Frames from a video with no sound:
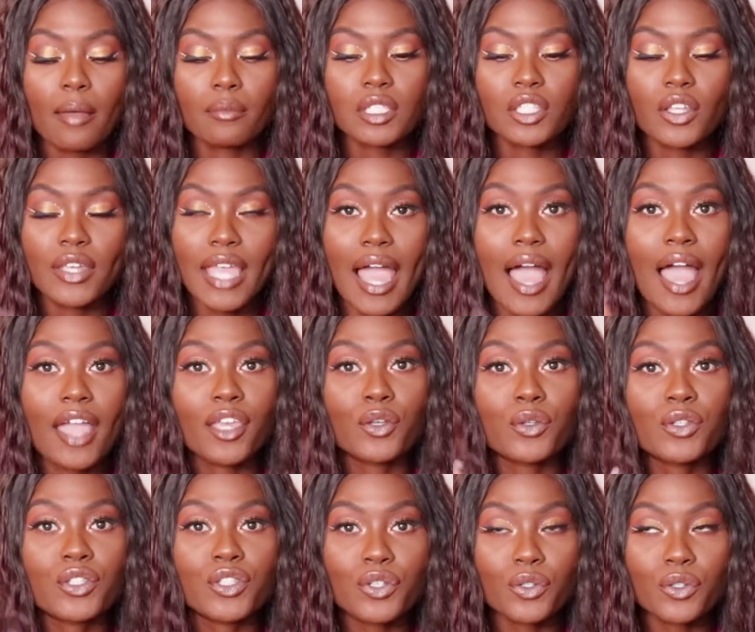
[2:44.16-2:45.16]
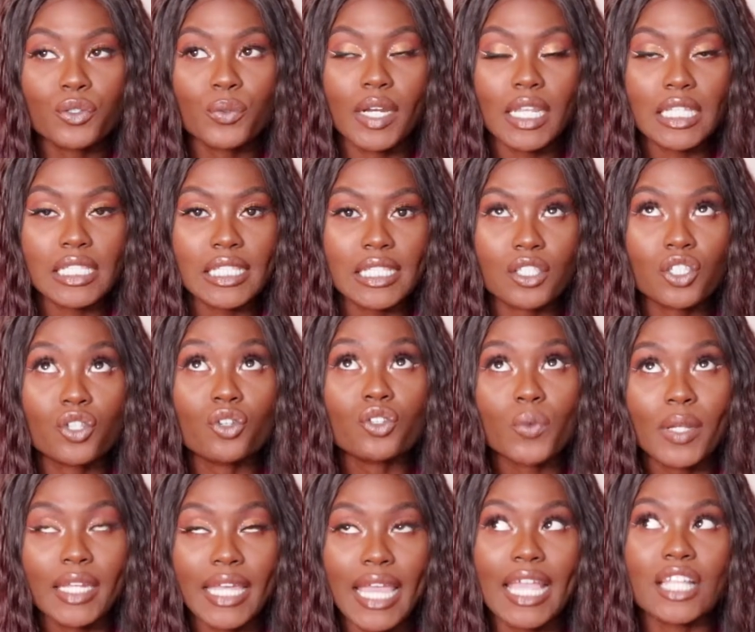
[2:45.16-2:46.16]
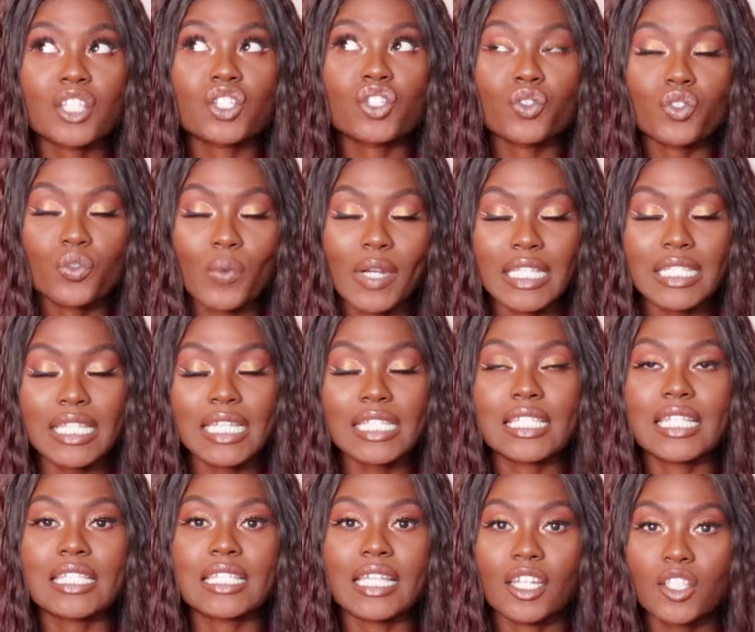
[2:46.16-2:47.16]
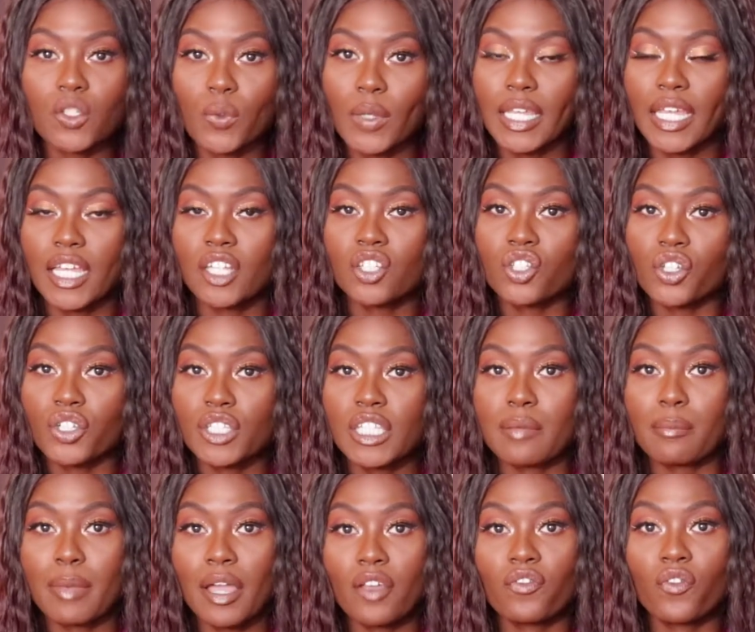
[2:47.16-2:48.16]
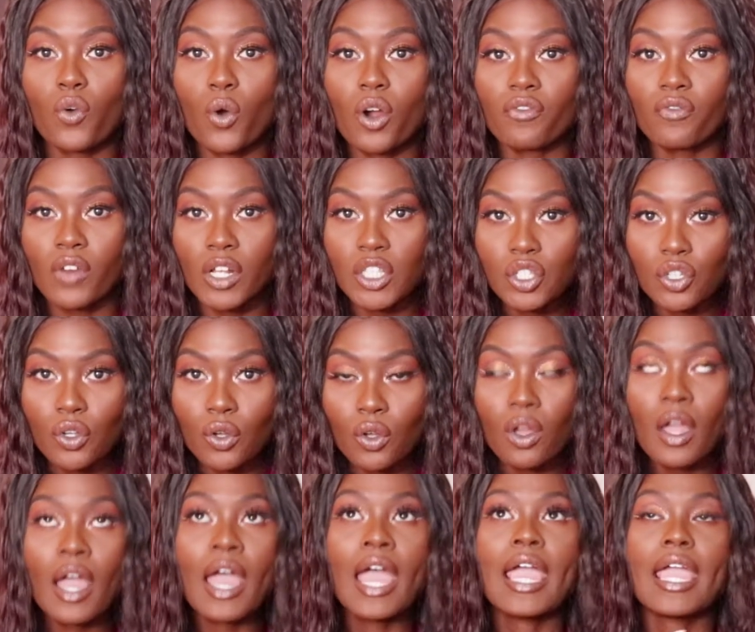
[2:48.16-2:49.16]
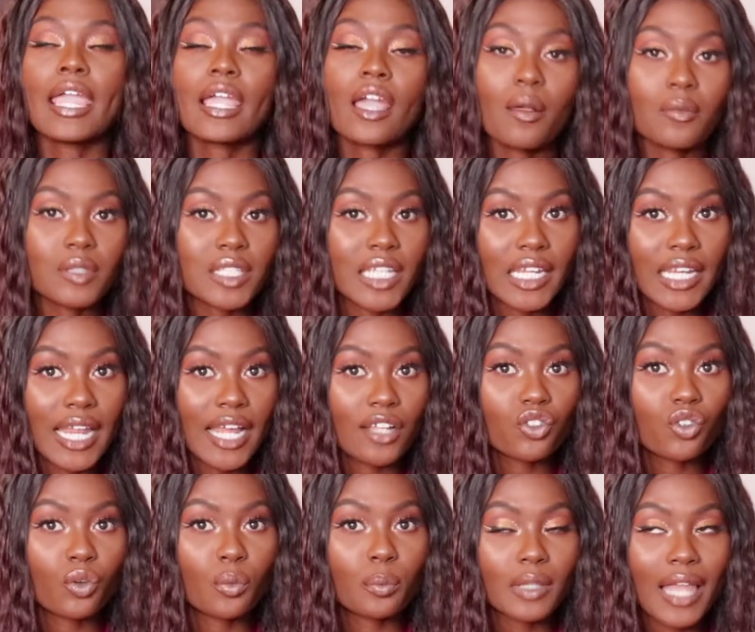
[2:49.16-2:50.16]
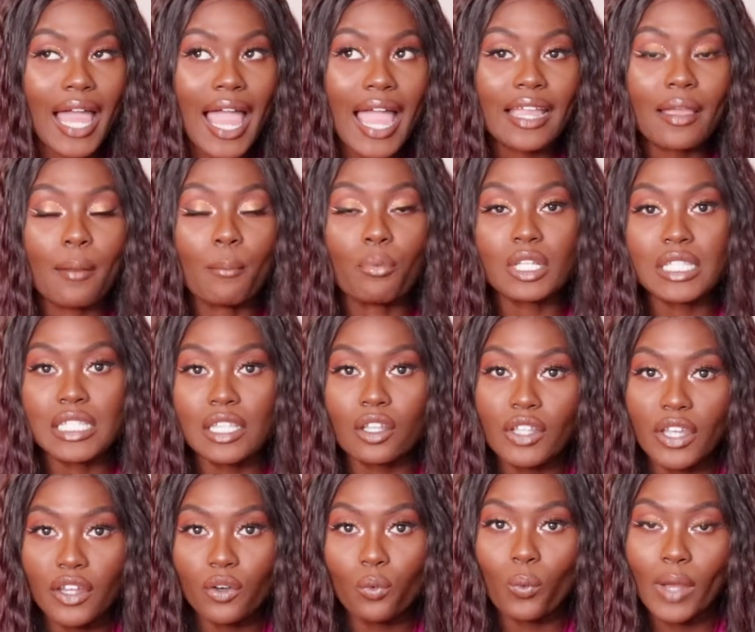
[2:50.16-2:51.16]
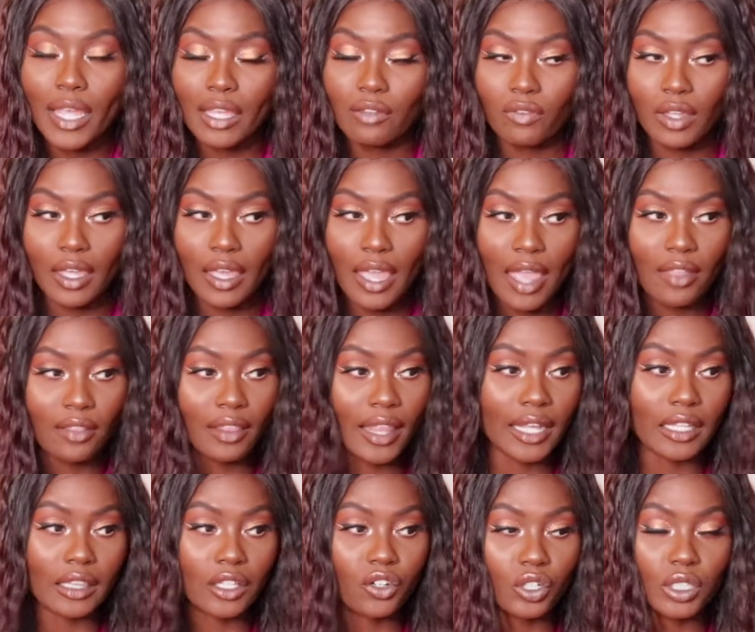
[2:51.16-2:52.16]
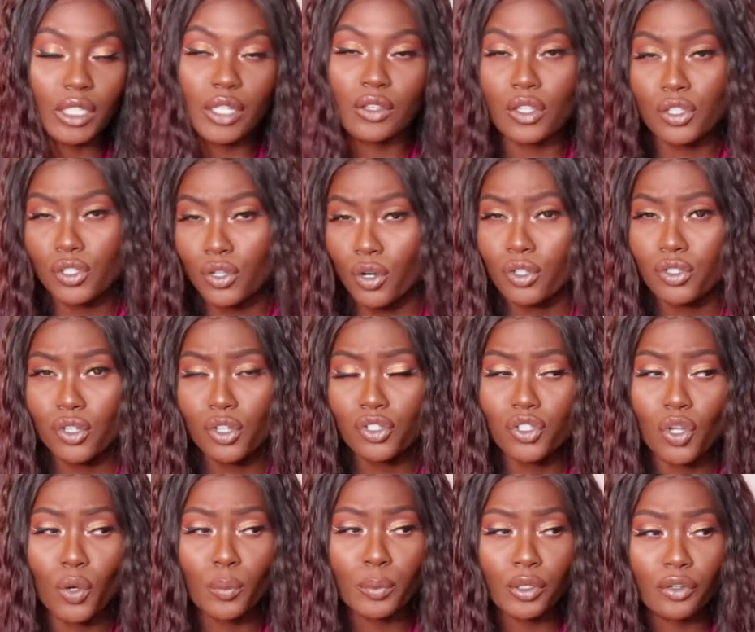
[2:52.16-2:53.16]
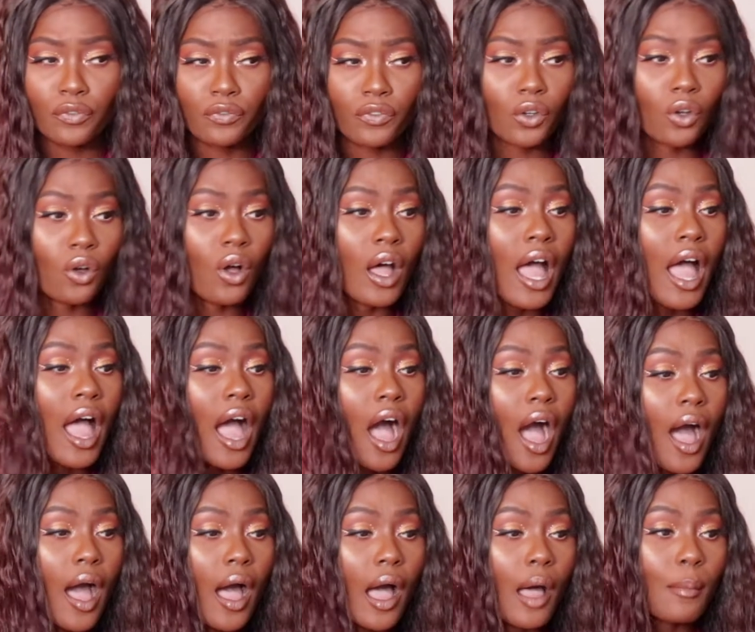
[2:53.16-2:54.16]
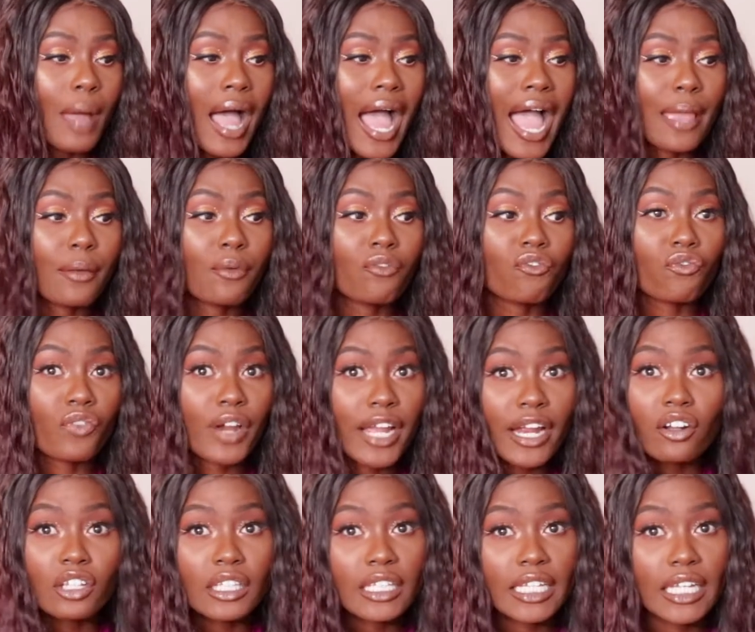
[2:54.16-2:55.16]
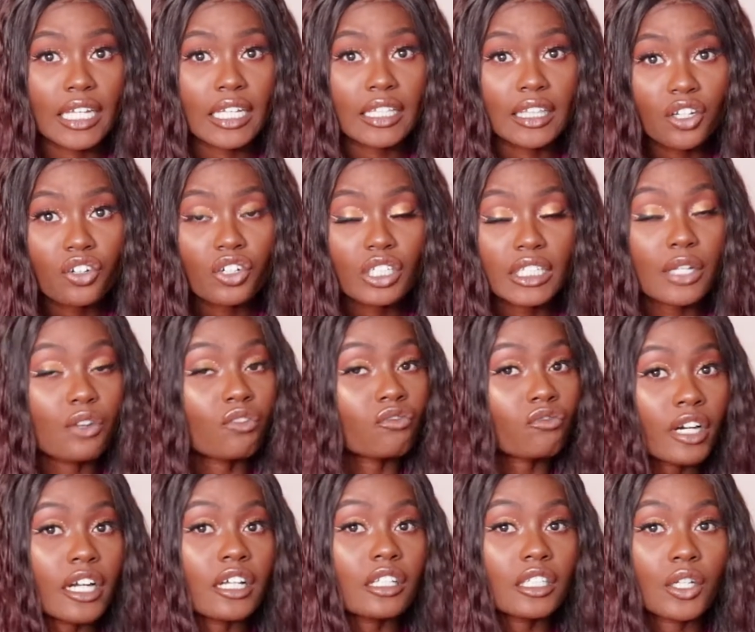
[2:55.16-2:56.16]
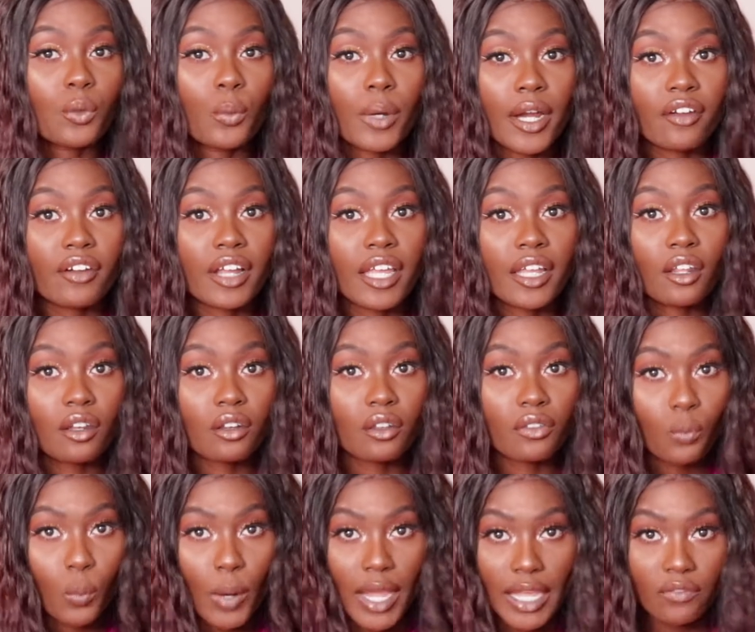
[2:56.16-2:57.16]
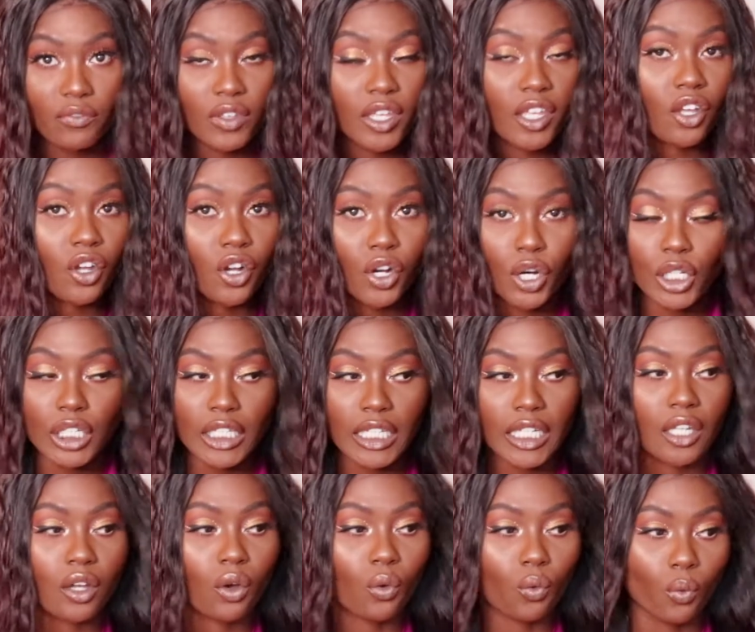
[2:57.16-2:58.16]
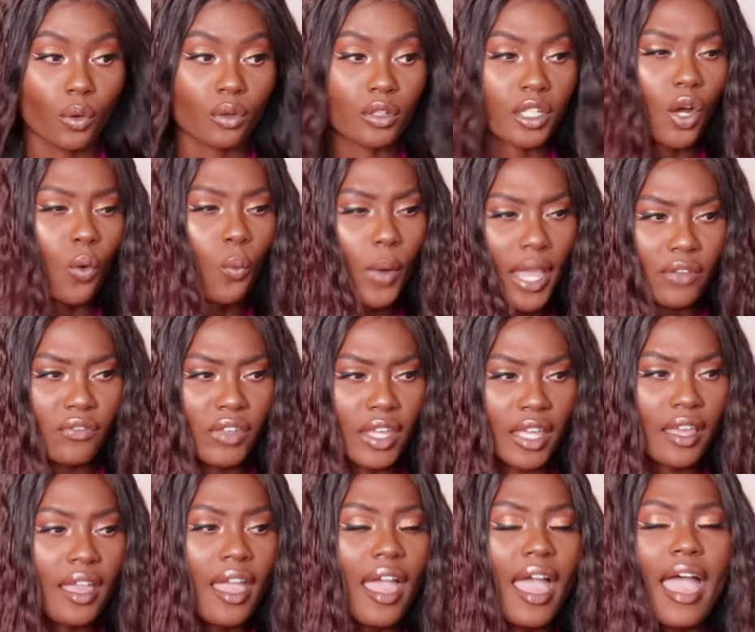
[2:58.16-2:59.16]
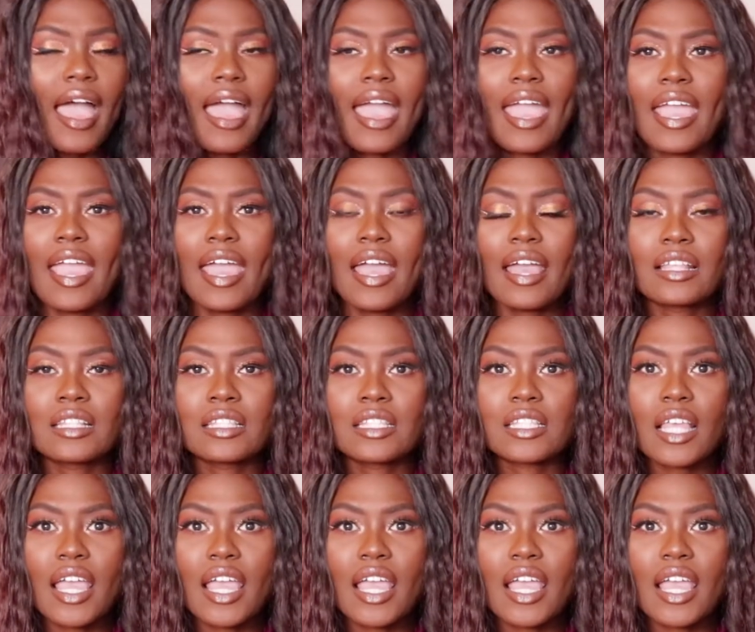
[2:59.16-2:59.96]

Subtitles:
So yeah, I used 228s, 226s, and a 20-inch 13x4 frontal. It comes in a natural black, Brazilian wavy, and like literally these curls are so beautiful. I literally rarely wear it wavy, curly, you know, wavy, and